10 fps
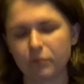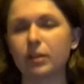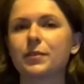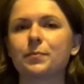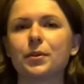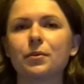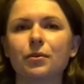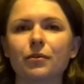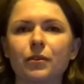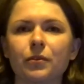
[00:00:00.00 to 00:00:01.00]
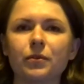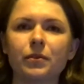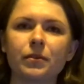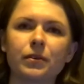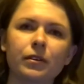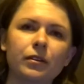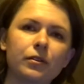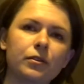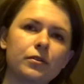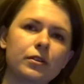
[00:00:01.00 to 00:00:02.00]
It's beautiful,
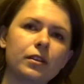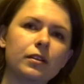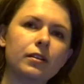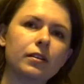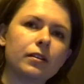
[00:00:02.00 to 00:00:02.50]
don't you think?